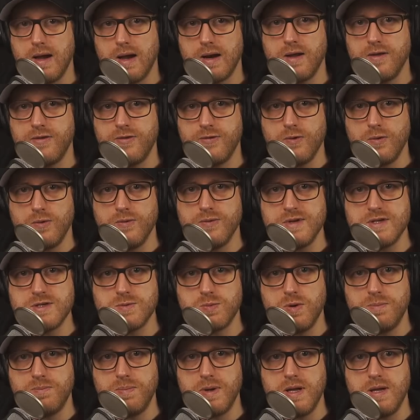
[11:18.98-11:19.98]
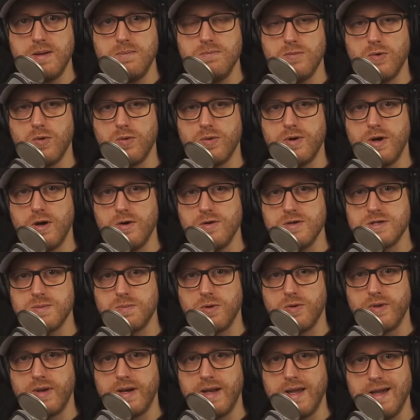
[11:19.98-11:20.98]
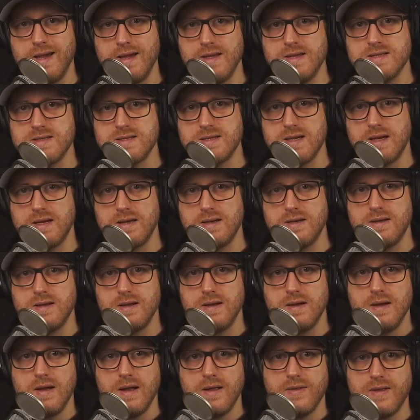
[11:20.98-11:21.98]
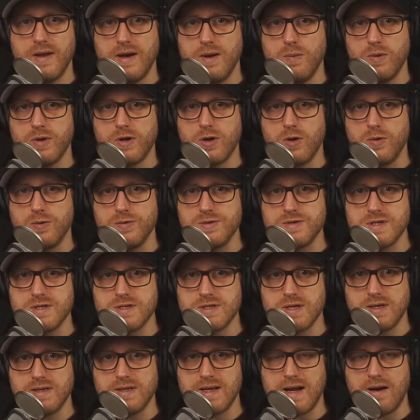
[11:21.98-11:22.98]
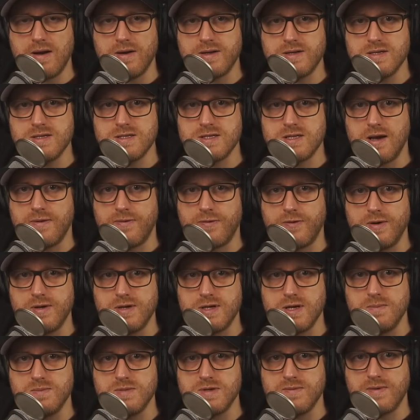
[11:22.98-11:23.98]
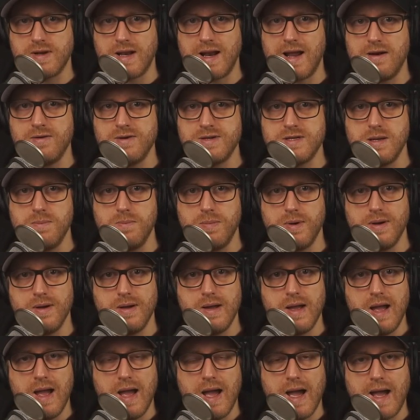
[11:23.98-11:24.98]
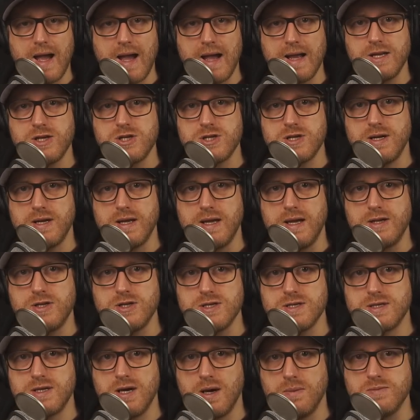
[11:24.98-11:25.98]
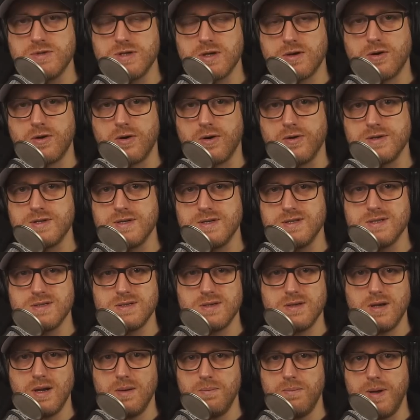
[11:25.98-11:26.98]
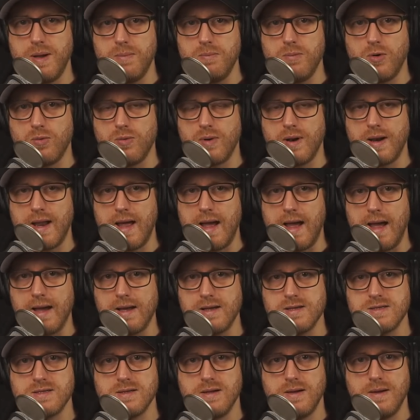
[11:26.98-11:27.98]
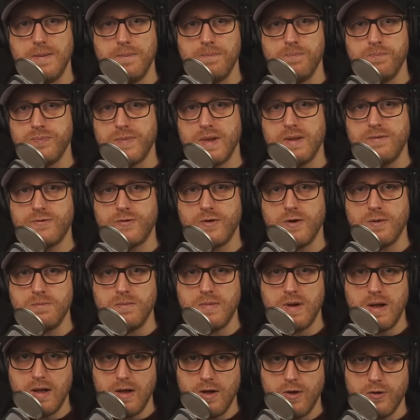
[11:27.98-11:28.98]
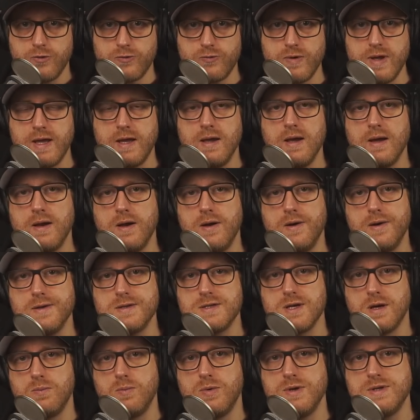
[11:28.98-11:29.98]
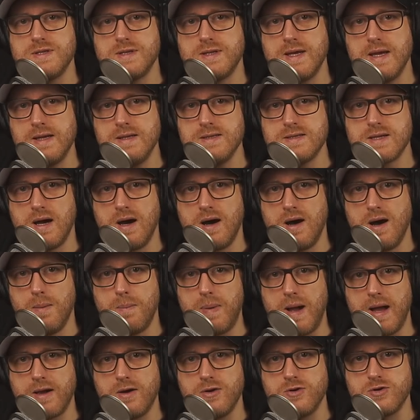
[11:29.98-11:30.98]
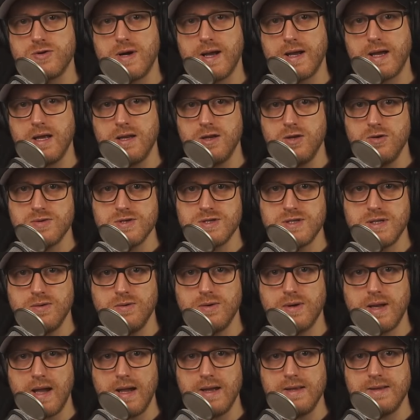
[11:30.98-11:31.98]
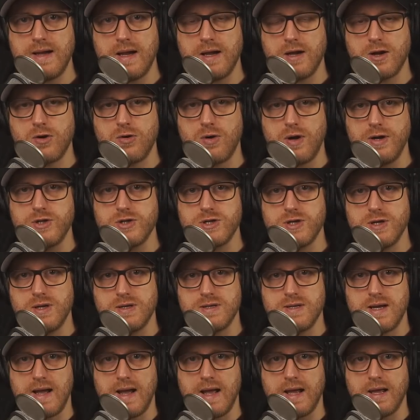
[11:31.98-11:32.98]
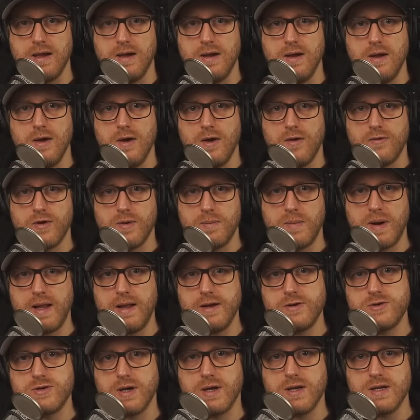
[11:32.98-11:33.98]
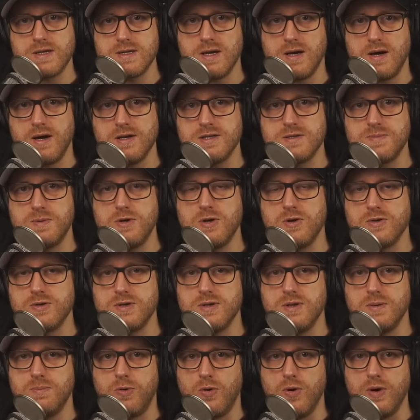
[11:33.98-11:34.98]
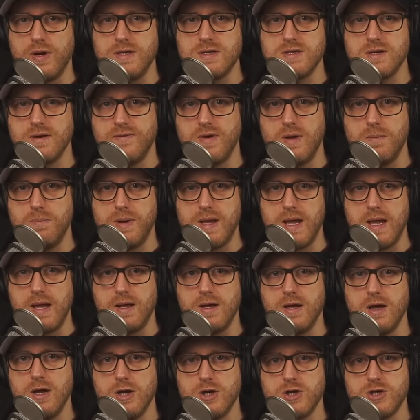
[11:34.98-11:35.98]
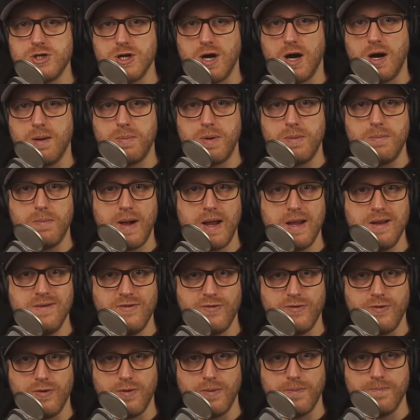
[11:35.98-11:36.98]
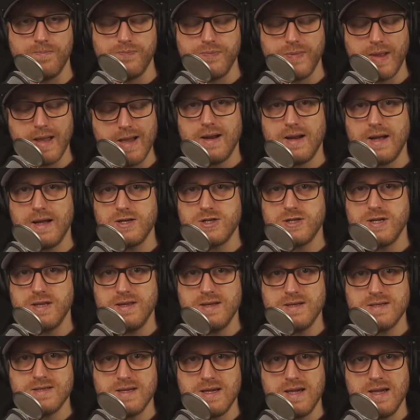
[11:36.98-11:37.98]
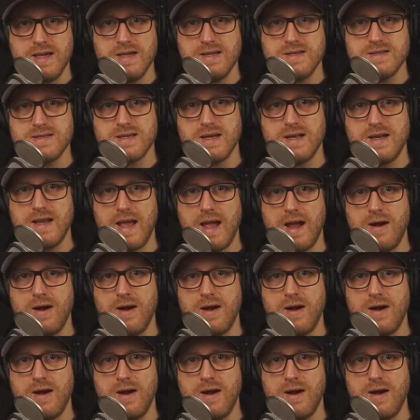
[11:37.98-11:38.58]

And I thought this would be more noticeable than it is, and that it would cause the Sundara to suffer in terms of clarity, but actually it just comes across as a bit more relaxed. And from 3 kHz onwards, things are back on track and you're still getting that crunch and attack from electric guitars, but not to the point of it being sharp and painful. And actually, this is an